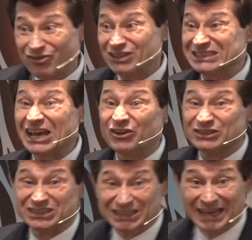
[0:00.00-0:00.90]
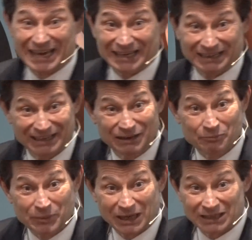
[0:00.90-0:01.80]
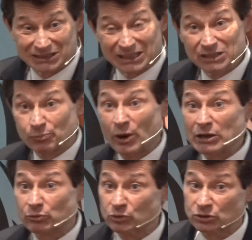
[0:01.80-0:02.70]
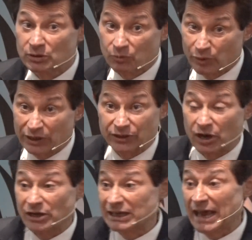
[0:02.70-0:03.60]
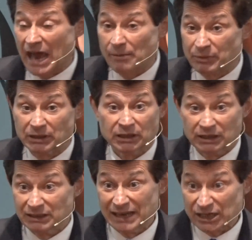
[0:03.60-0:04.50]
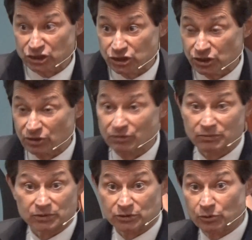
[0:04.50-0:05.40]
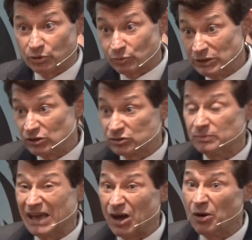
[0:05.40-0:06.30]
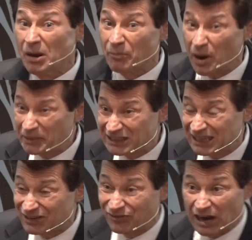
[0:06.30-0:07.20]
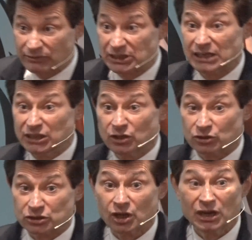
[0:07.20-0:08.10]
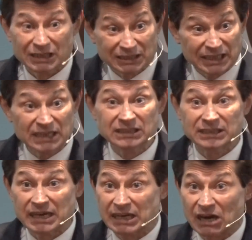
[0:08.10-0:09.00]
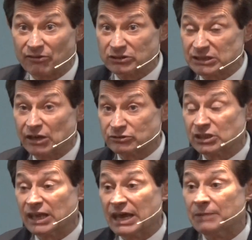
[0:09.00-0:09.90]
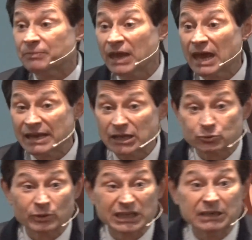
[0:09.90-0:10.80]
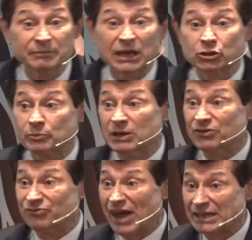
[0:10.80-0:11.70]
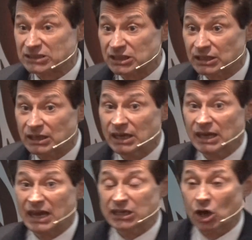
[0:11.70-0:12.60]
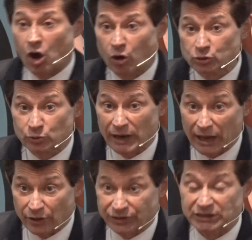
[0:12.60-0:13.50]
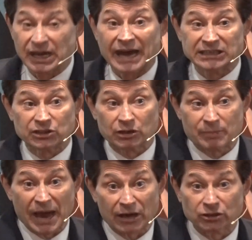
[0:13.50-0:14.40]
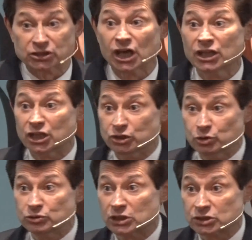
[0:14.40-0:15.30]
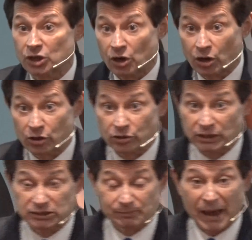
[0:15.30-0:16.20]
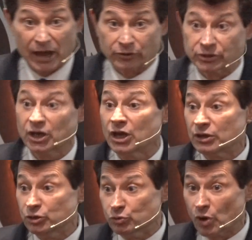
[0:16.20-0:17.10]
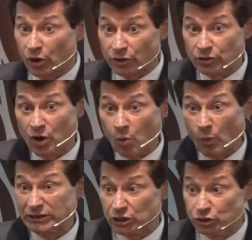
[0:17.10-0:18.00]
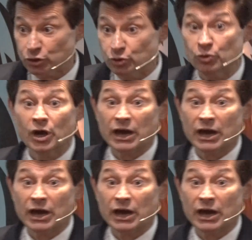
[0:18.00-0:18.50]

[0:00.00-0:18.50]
of ourselves today. Because these breakthroughs, well, they're not going to happen next year or 2 or 3 years from now. Probably going to take 5 or 10 years. Need to take care of ourselves today. And that's where the intermittent fasting and the ultra-healthy dietary patterns that you just heard expound. You heard what to do.